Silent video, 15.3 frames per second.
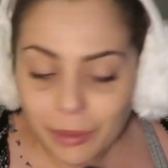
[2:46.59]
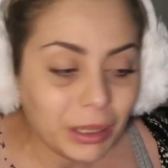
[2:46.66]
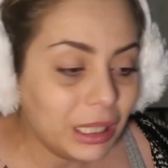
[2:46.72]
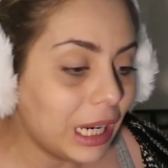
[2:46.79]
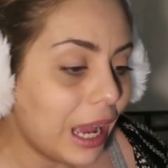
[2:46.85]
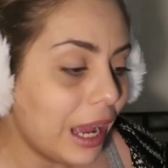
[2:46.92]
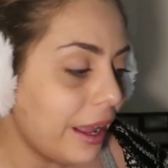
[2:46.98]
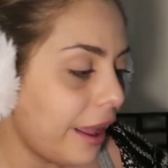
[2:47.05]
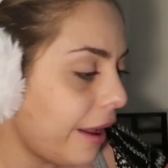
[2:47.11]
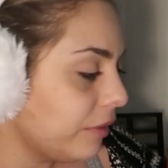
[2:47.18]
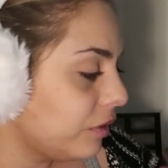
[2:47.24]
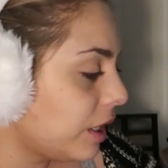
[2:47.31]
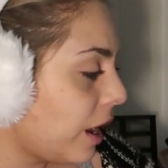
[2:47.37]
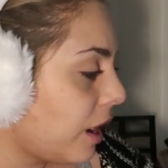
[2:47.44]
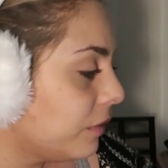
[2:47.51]
I mean, I
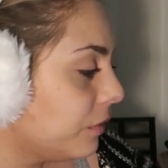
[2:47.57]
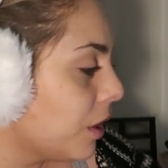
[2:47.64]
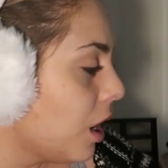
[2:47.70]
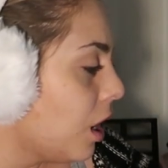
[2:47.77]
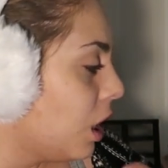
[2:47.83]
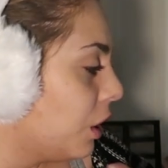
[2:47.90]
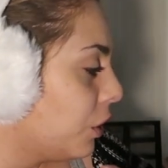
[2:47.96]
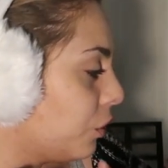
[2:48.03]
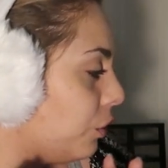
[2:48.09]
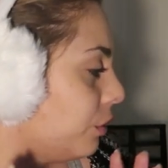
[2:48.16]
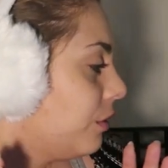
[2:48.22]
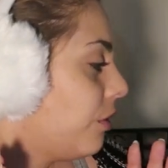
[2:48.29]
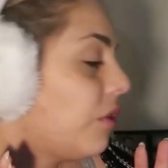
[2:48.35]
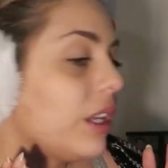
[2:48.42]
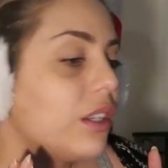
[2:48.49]
have to have
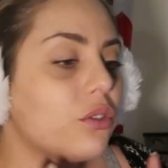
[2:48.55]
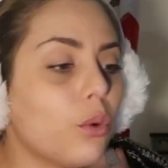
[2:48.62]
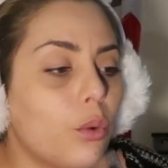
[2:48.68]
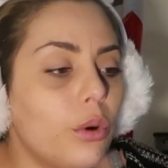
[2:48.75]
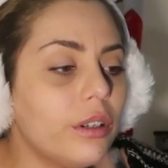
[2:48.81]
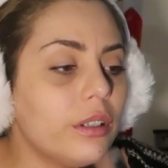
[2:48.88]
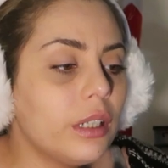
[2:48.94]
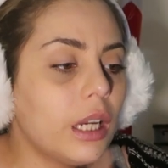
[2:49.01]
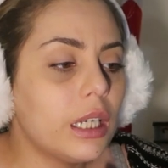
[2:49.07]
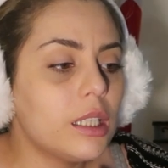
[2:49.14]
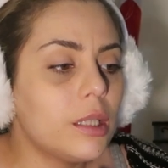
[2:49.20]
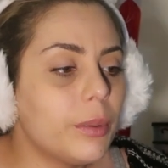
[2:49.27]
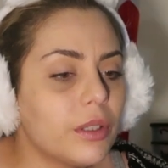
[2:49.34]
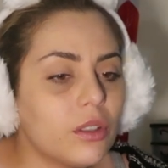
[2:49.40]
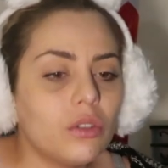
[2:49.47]
certain things
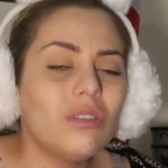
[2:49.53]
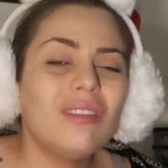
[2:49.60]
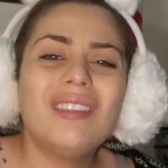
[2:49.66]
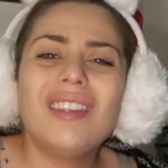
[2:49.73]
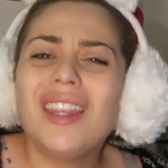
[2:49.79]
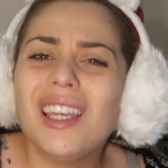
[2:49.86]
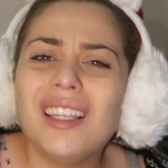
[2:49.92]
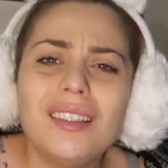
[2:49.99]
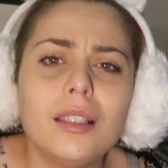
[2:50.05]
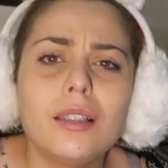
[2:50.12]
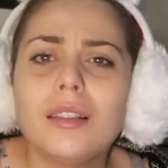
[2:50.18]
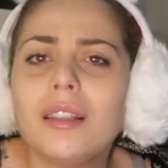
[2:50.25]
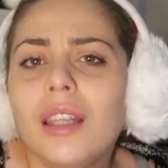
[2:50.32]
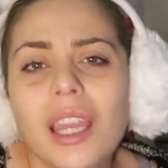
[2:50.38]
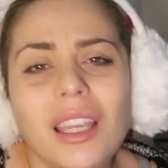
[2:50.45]
organized, but certain things
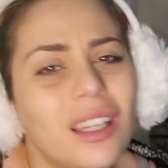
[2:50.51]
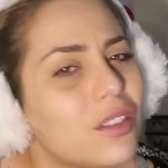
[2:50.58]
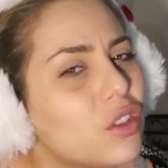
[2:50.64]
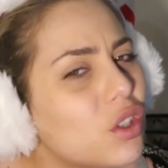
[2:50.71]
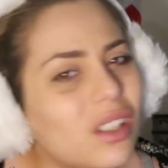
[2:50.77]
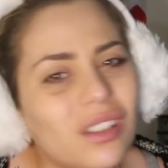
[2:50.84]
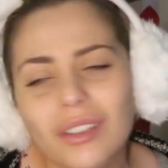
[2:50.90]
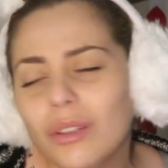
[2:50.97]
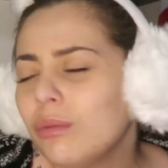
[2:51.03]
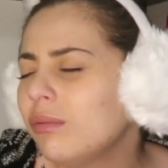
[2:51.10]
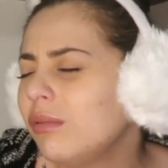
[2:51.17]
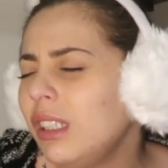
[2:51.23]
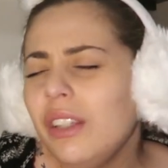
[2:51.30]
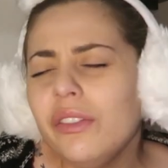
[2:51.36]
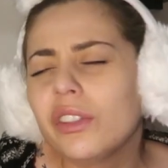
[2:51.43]
is like I just
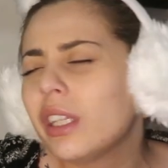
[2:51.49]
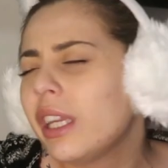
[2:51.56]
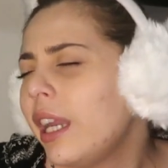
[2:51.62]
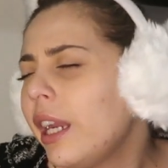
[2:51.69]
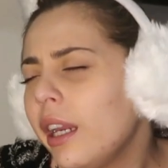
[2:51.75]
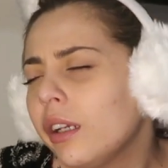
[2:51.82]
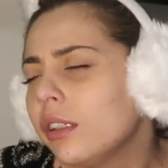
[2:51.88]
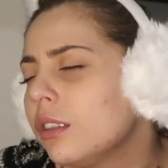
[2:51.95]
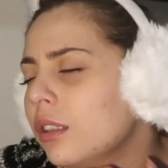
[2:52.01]
don't even care.